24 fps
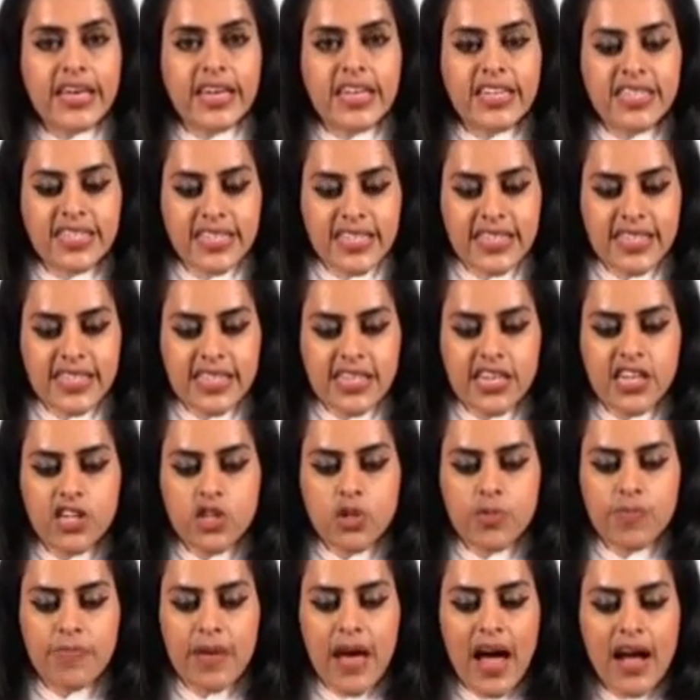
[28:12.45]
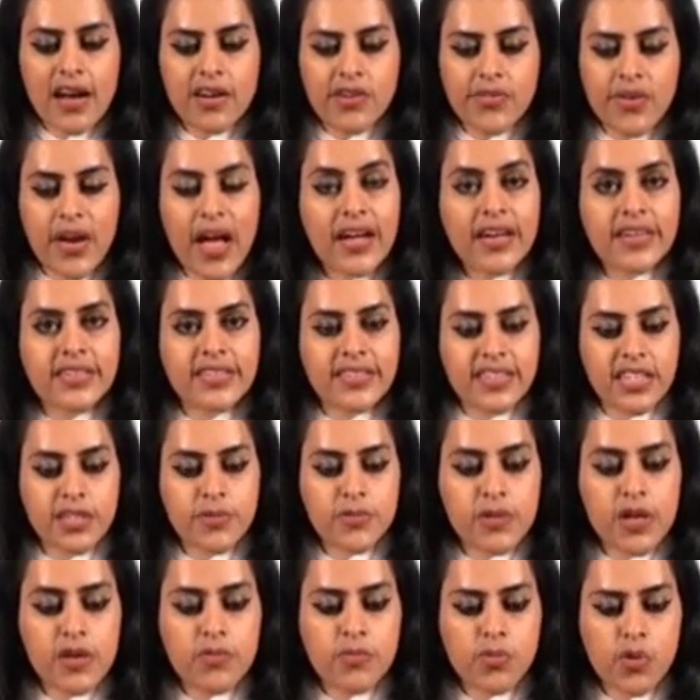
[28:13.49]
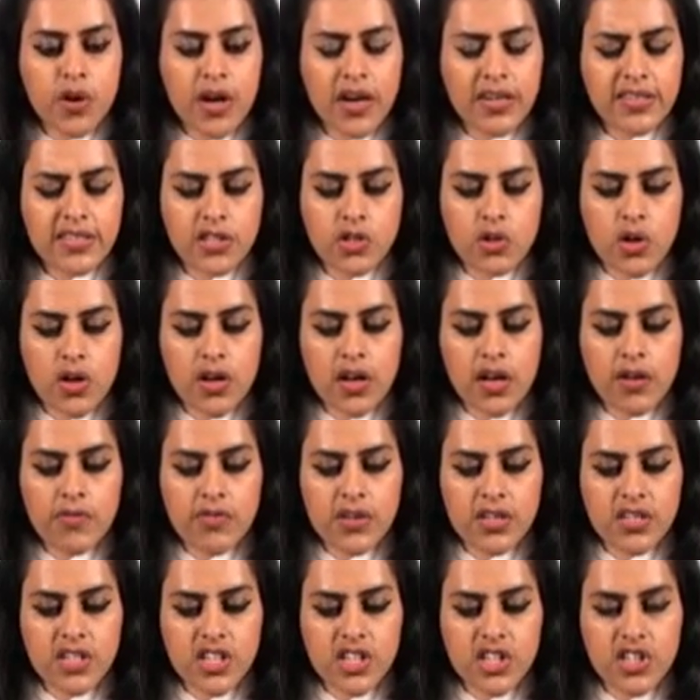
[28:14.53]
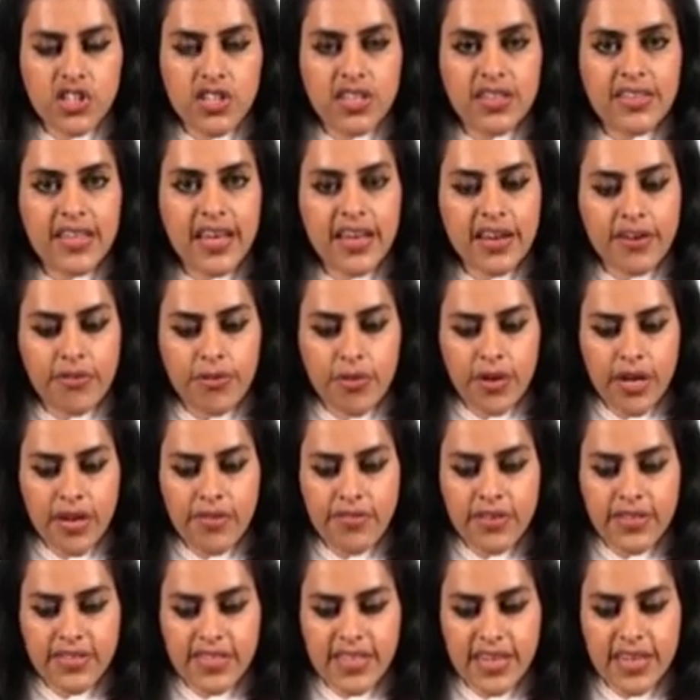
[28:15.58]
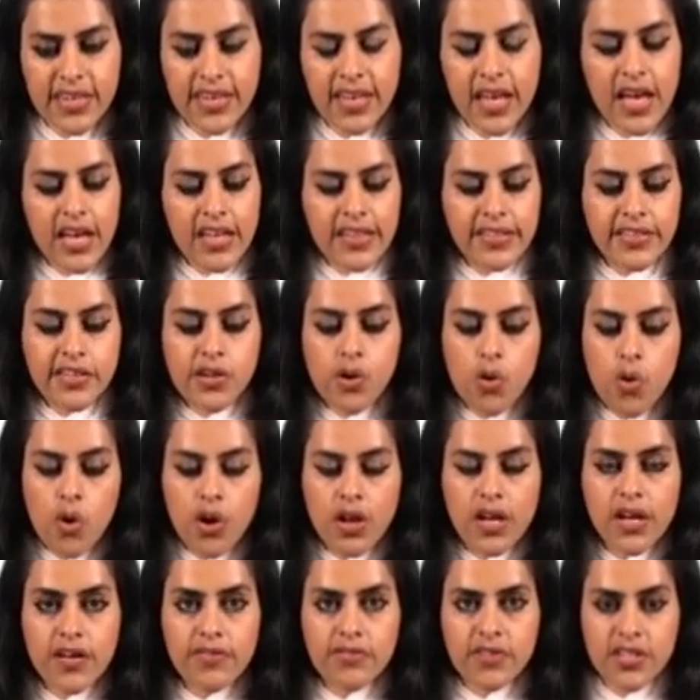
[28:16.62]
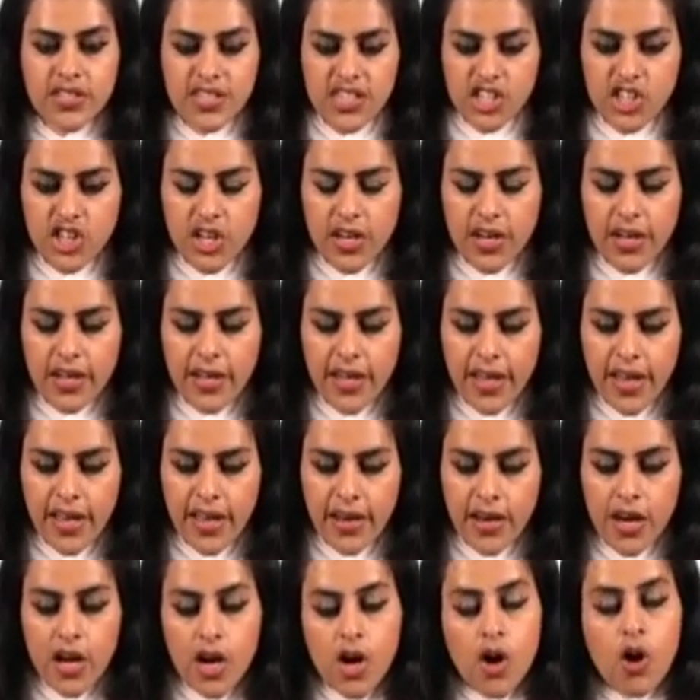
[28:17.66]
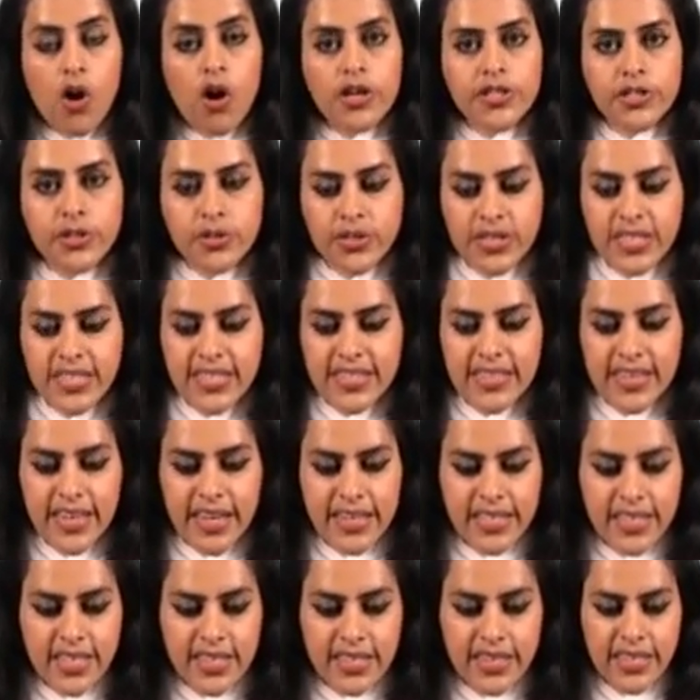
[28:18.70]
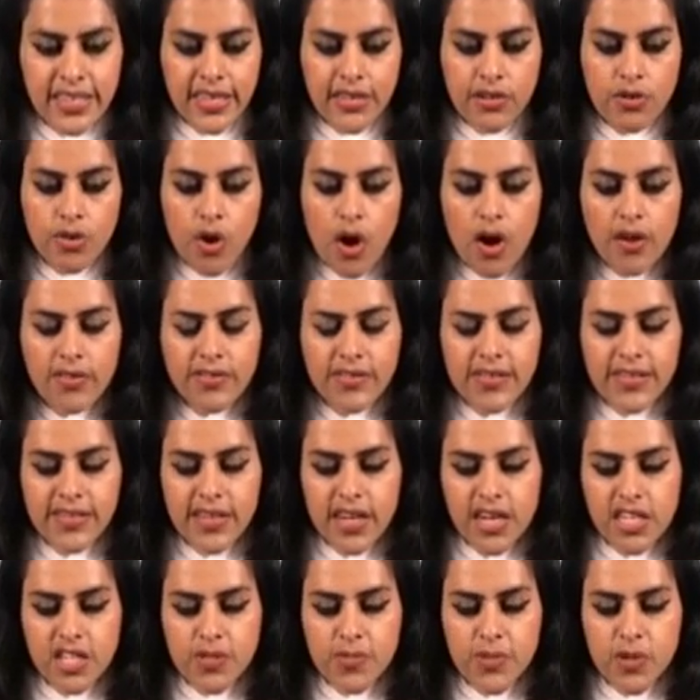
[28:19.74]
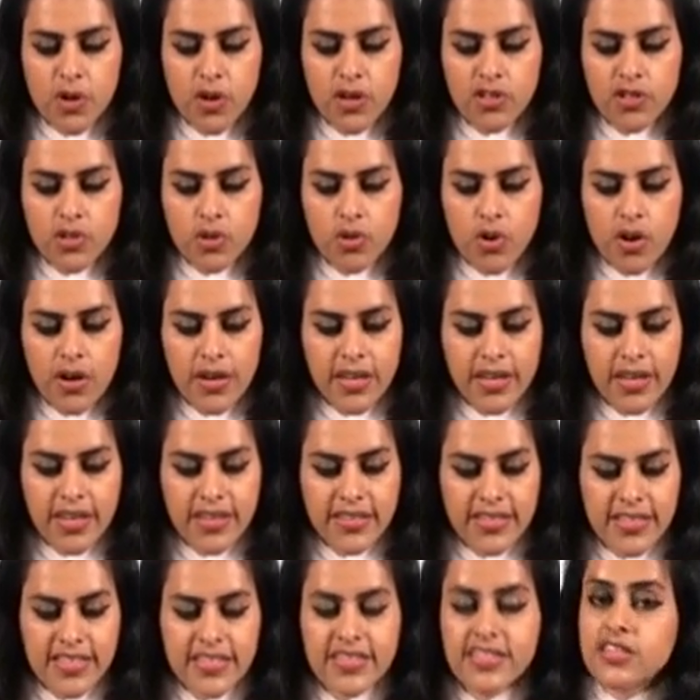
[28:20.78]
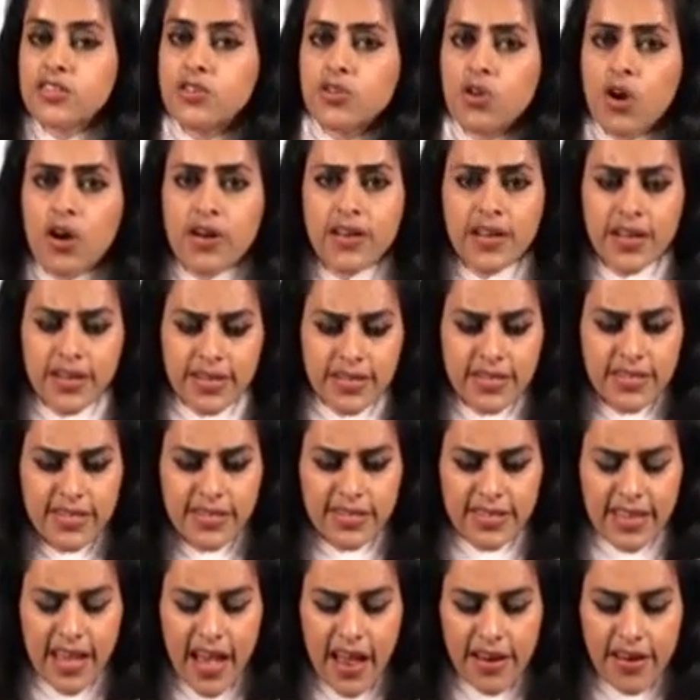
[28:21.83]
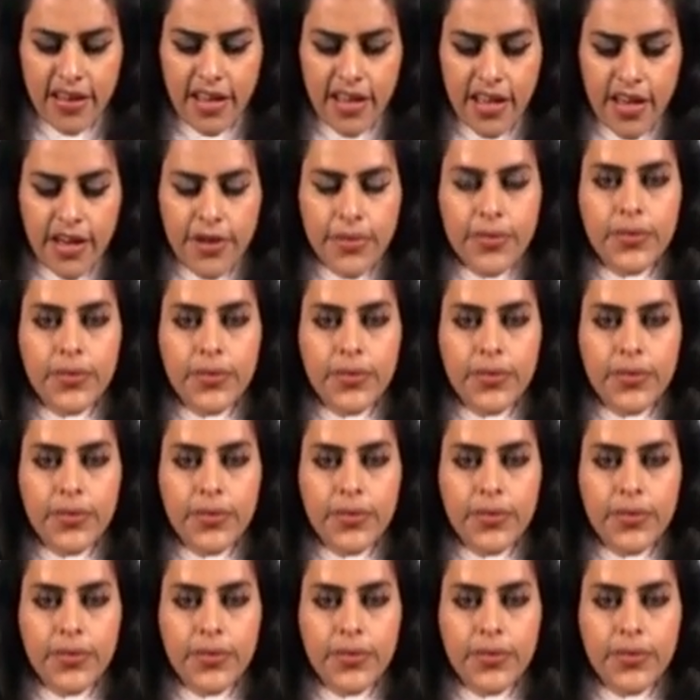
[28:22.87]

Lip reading: It's easier to backtrack at certain points in your conversation than revisit the whole conversation again, or you risk getting the wrong results because your audiences did not understand.